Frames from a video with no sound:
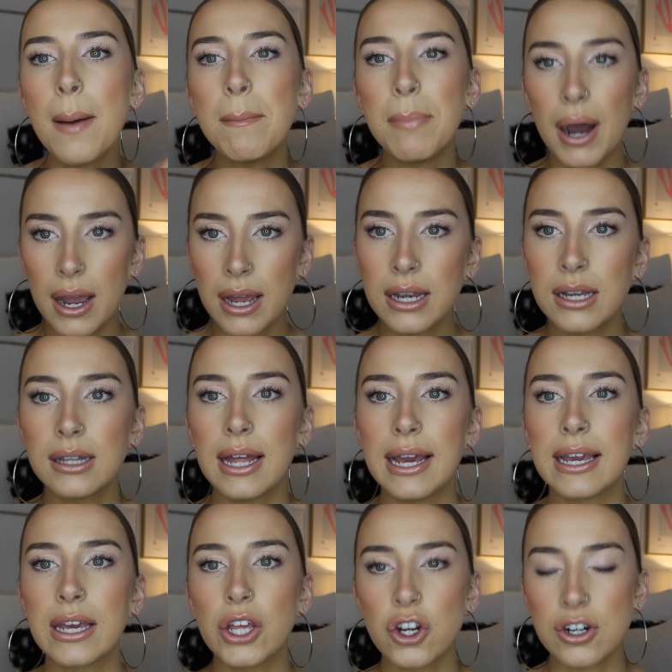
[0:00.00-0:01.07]
but
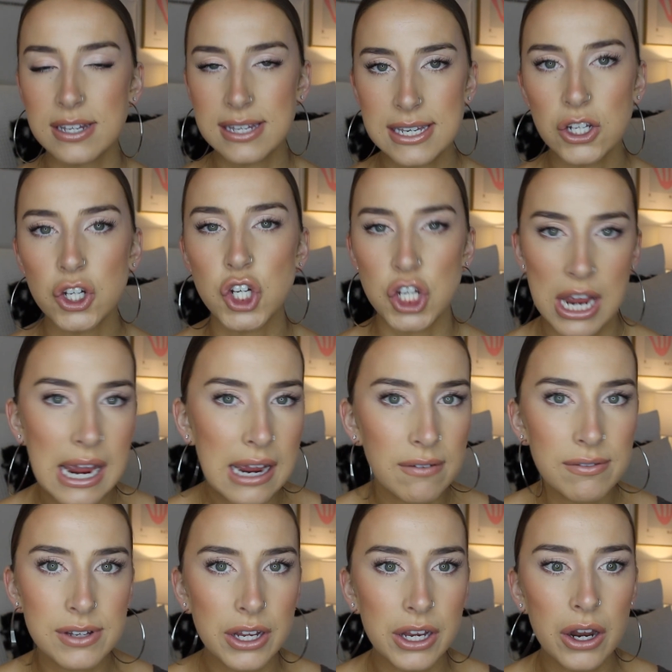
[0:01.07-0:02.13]
you're still
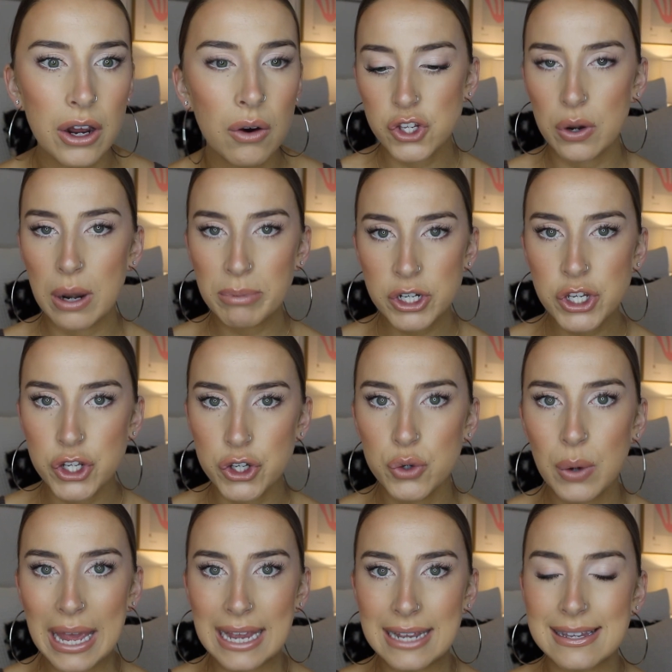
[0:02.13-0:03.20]
shaved, So number
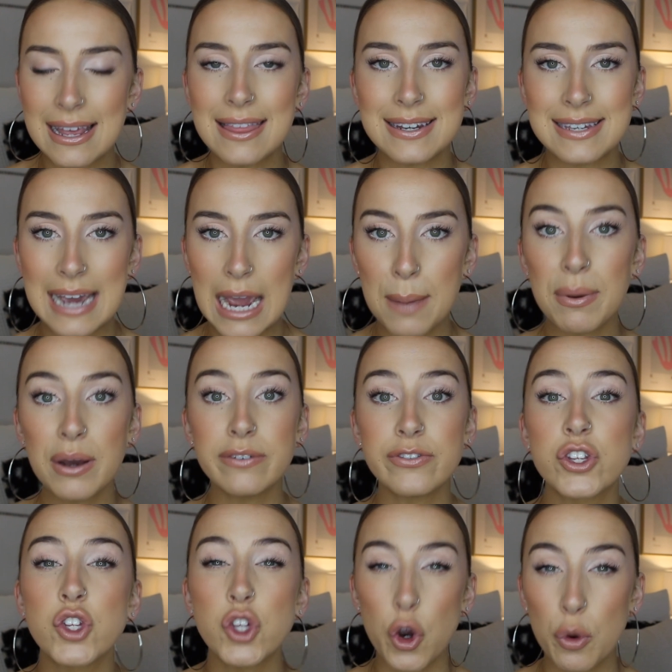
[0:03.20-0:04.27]
two is the type of
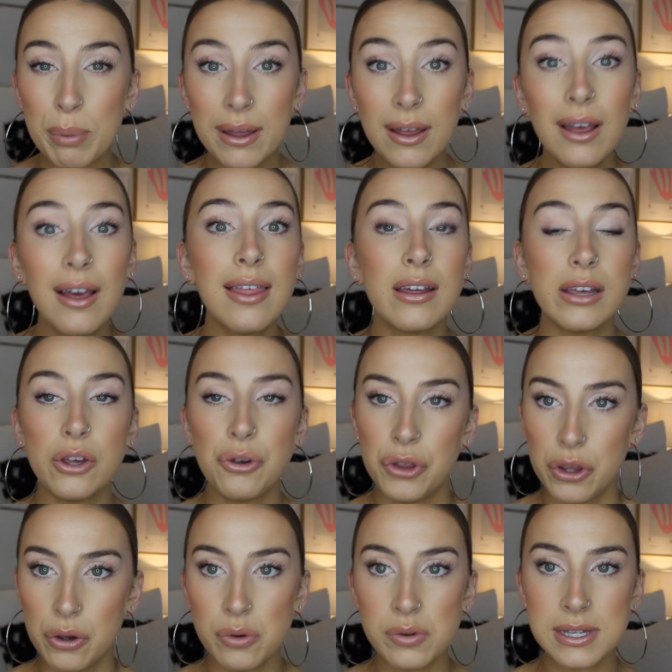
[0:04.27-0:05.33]
soap that you
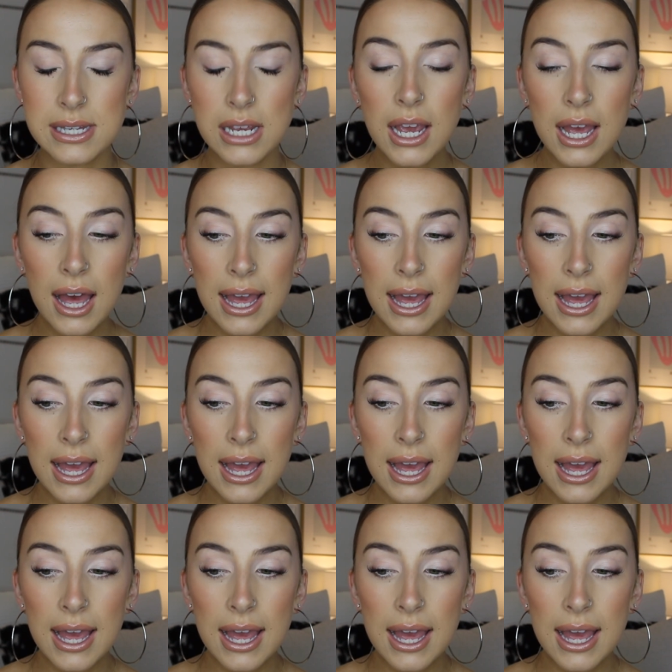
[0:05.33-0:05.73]
use.